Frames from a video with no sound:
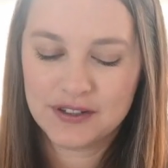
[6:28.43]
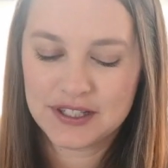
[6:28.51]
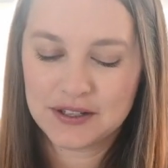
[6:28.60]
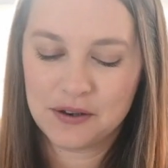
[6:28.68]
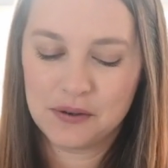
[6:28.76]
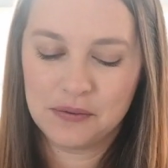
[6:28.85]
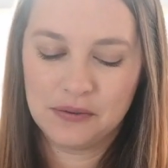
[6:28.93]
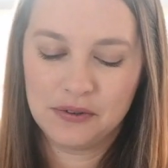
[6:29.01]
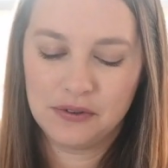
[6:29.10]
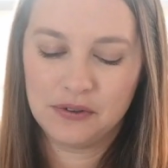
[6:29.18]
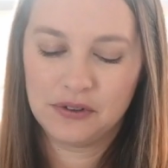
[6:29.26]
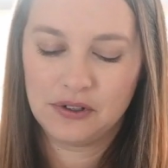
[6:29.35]
So
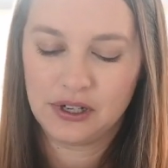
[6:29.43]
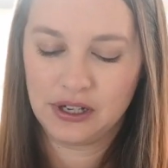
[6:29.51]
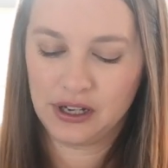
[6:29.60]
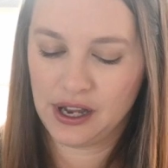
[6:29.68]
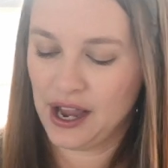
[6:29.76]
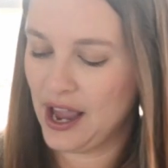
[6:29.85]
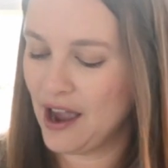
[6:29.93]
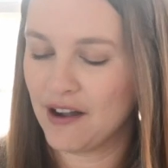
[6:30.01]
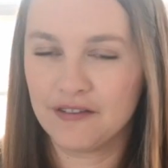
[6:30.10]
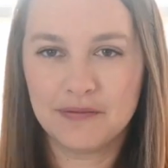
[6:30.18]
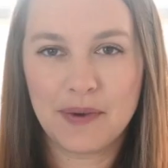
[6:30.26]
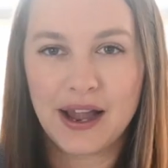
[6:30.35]
I
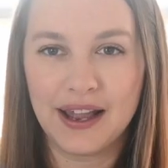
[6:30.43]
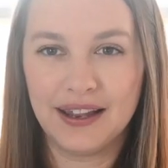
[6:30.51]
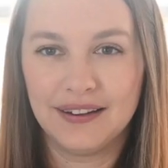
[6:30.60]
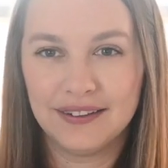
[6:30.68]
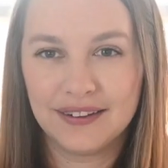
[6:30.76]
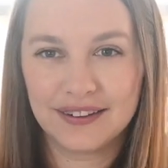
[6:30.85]
have my